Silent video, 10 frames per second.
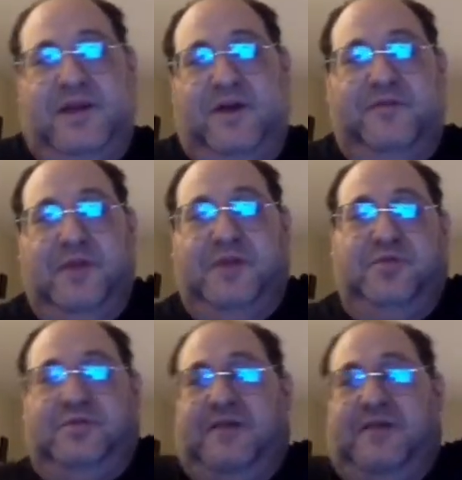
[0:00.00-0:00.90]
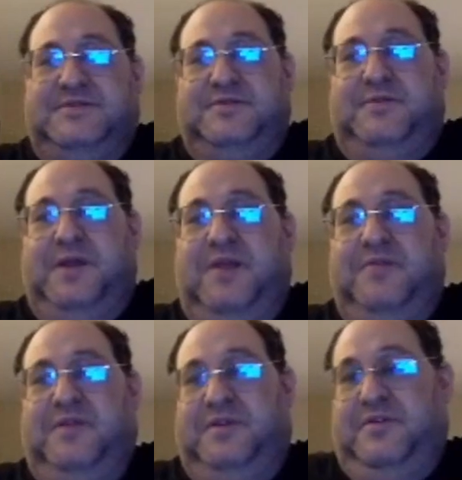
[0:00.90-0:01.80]
down from like 2,000 to
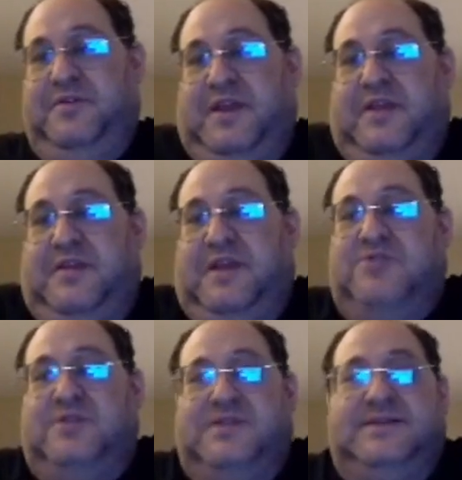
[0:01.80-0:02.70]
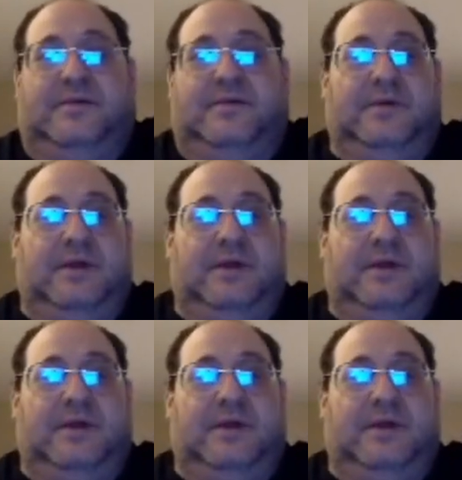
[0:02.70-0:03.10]
100. You're not seeing the actual 0.